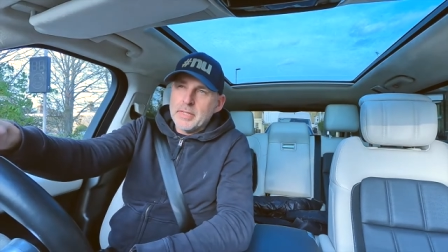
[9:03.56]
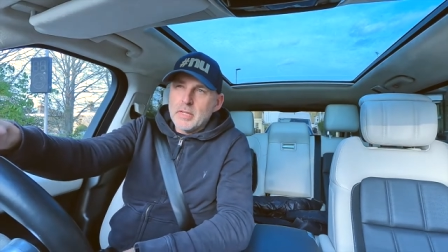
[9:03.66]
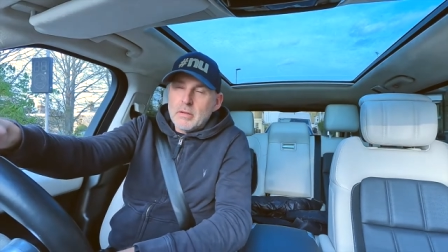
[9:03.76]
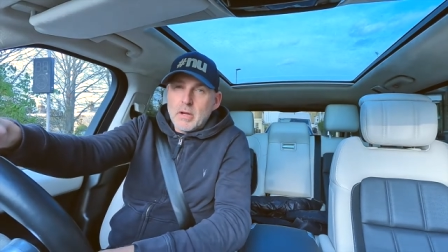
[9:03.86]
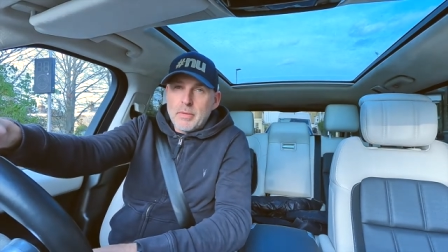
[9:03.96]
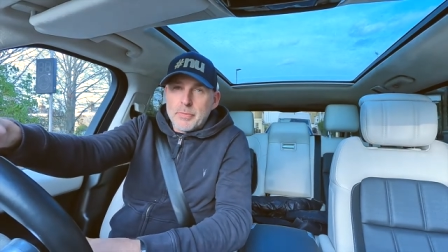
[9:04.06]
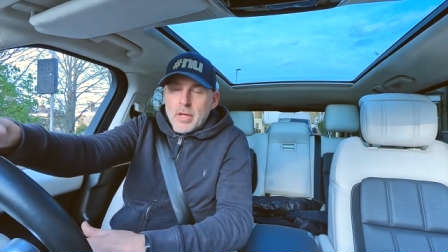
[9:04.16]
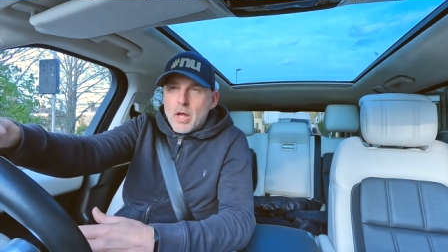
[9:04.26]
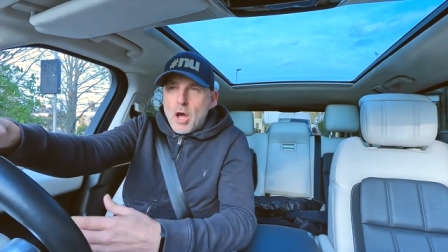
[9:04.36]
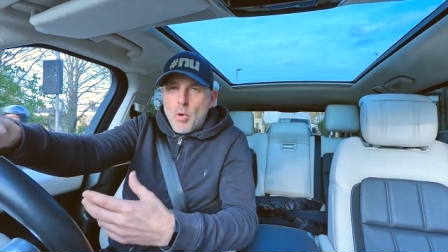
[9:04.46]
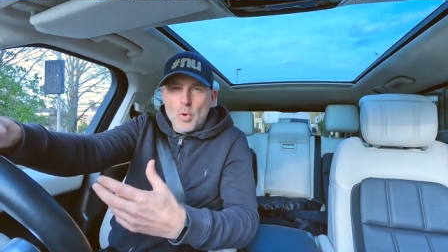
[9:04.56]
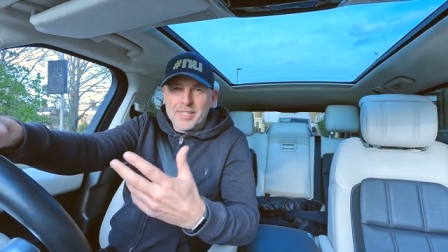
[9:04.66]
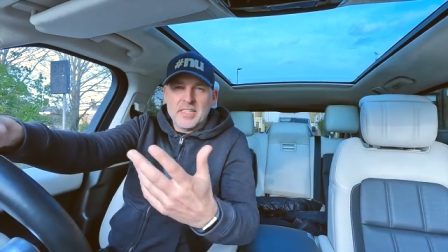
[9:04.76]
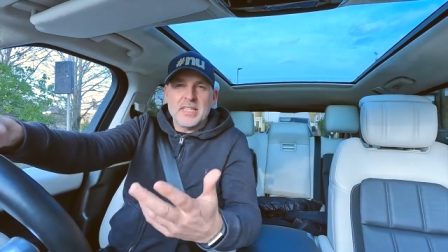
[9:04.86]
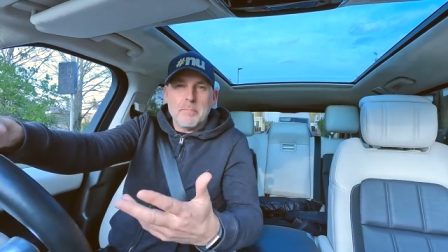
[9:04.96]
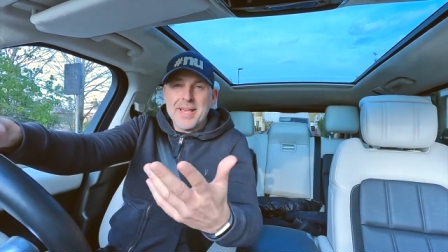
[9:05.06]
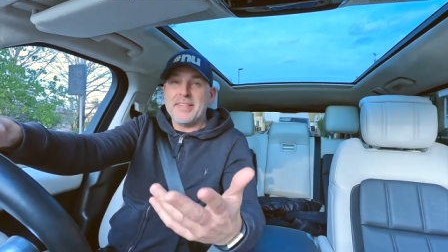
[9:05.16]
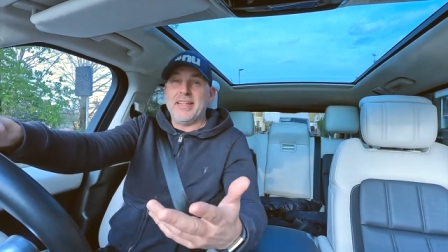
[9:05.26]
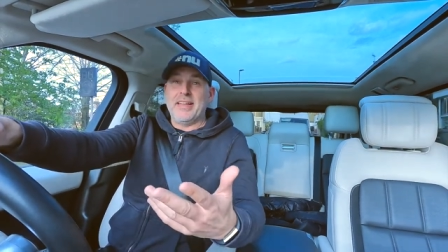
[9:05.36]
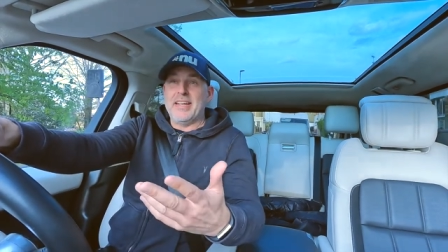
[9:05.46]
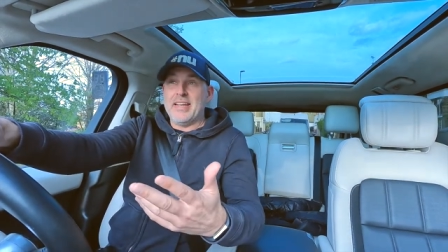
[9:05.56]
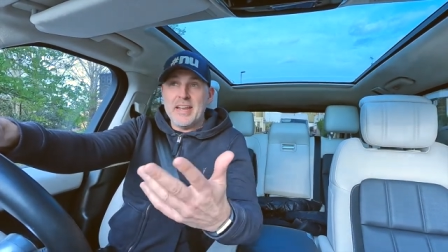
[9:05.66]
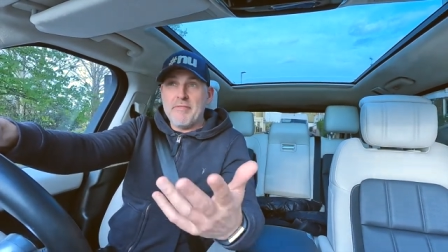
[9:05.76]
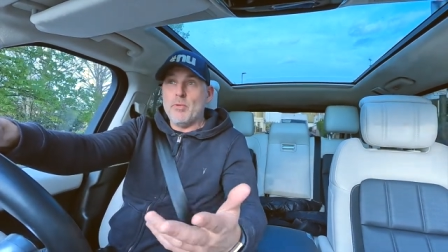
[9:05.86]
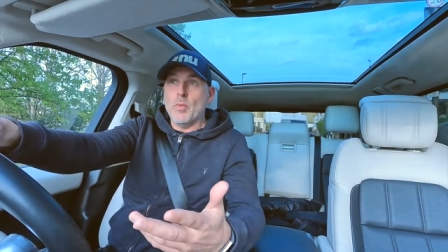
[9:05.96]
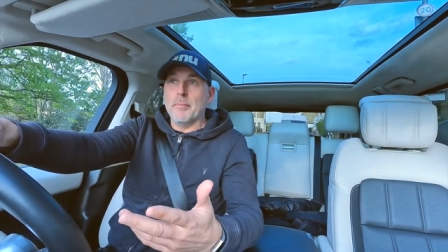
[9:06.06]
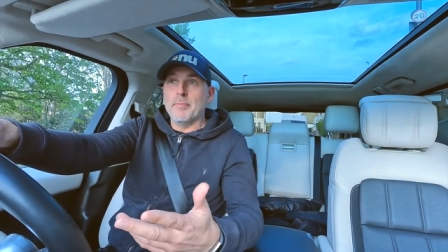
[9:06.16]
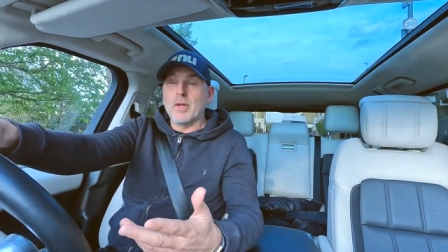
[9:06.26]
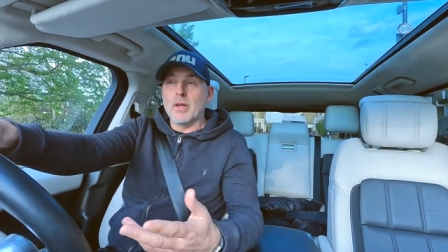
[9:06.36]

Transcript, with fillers: You know, I want to see the best in everyone.